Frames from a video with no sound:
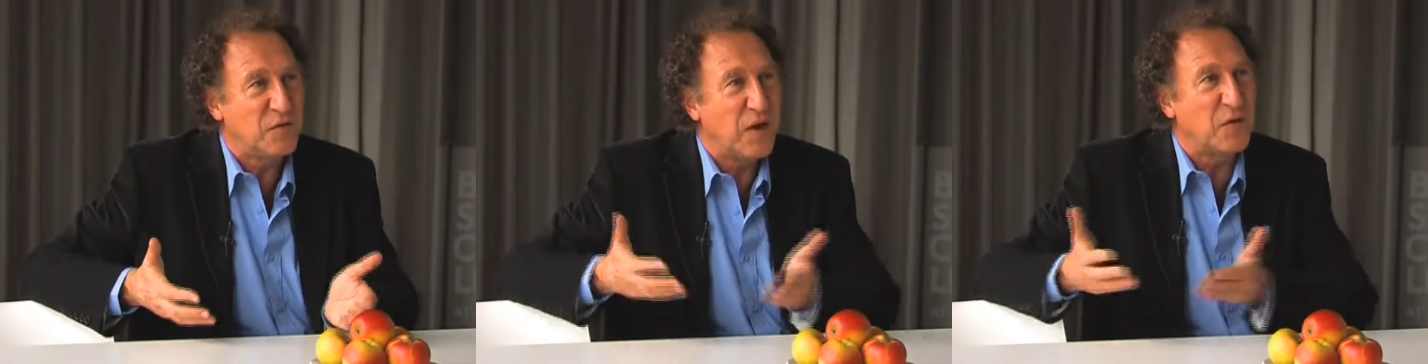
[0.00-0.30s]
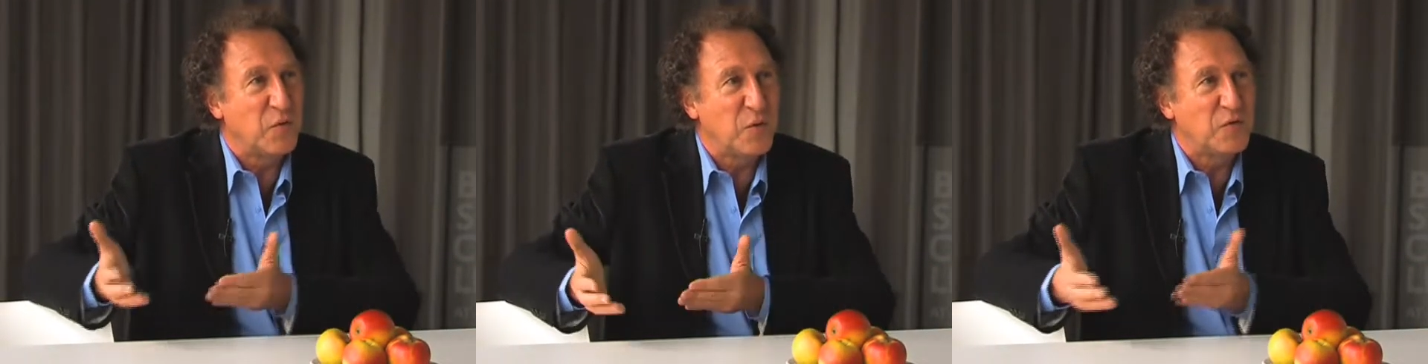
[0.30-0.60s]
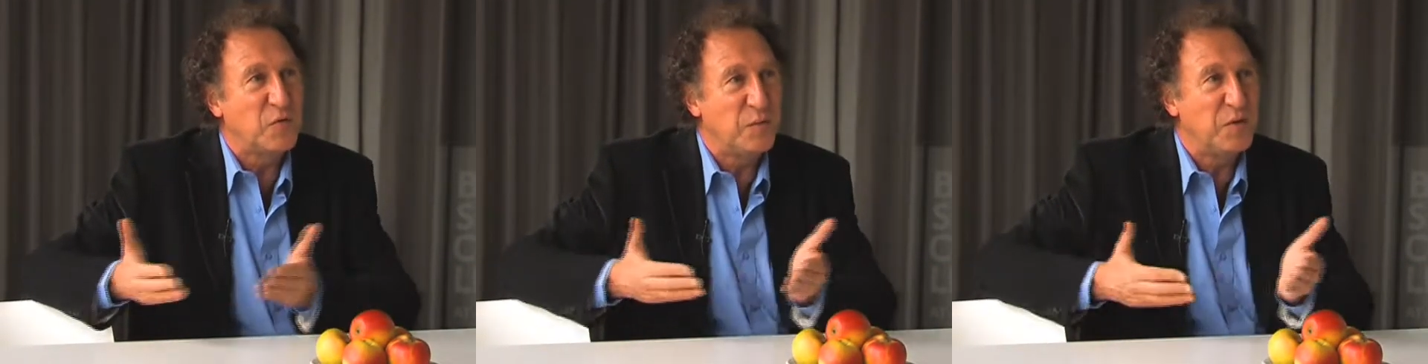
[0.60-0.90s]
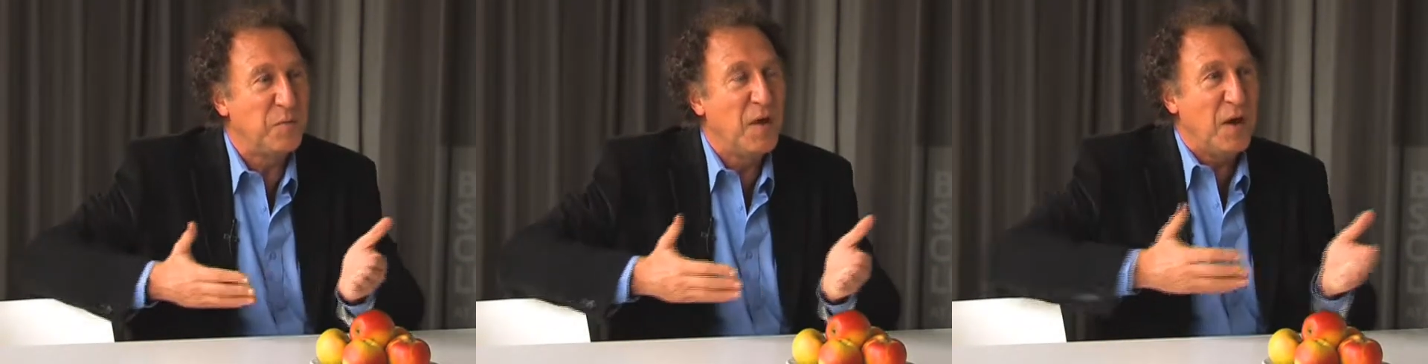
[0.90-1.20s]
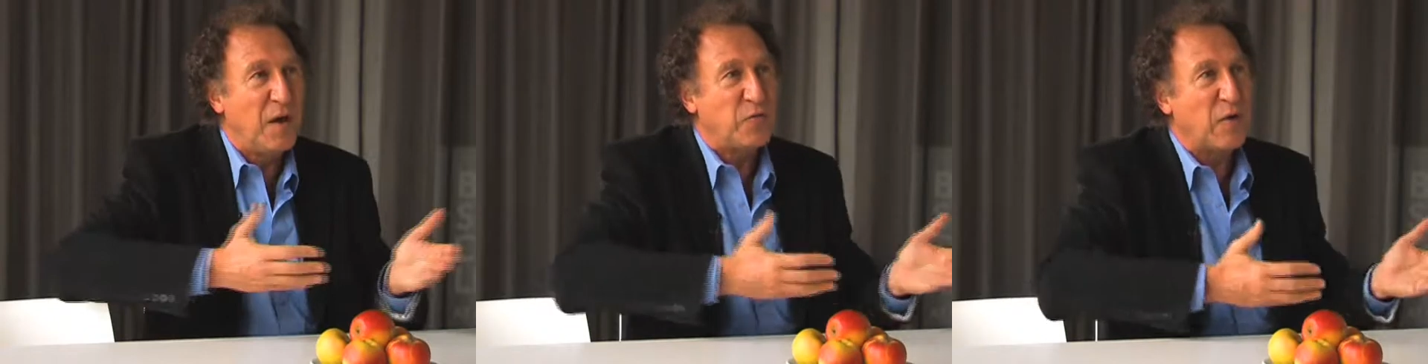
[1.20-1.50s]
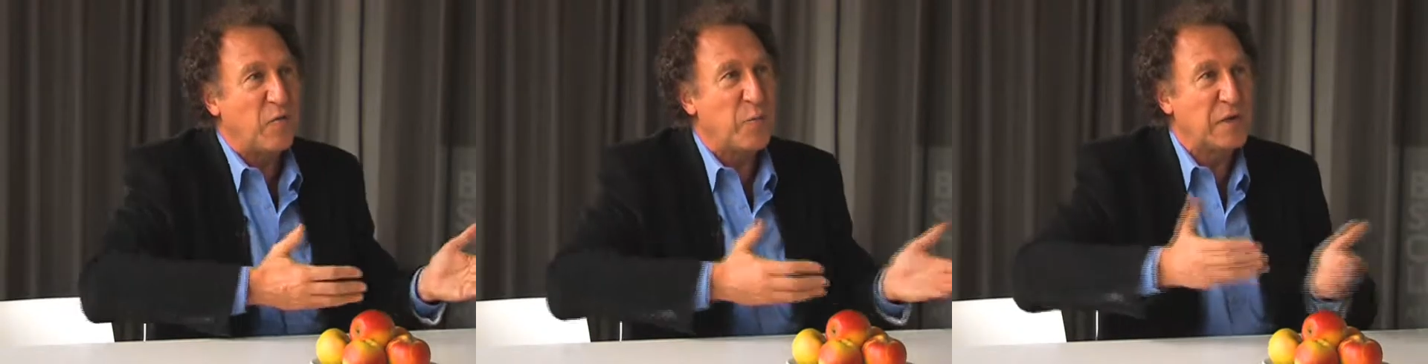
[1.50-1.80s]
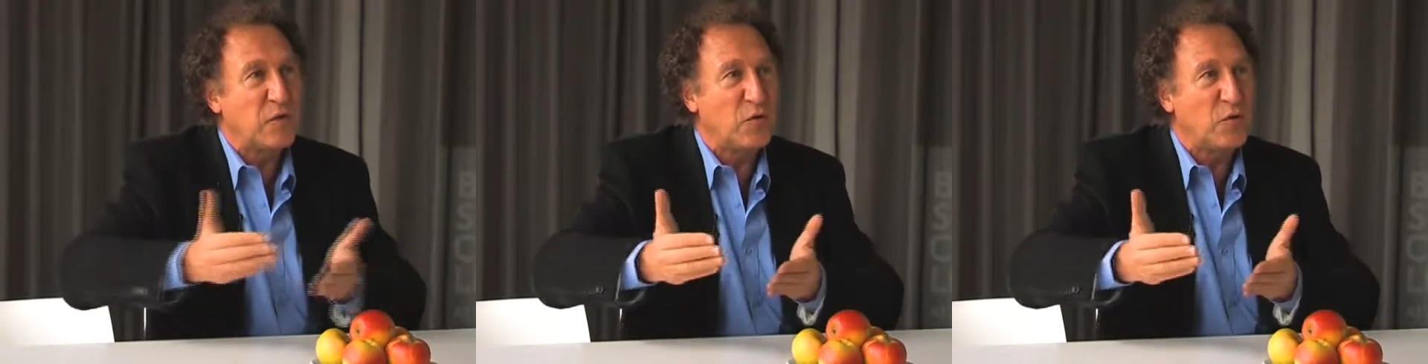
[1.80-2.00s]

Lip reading: Are you going to have a better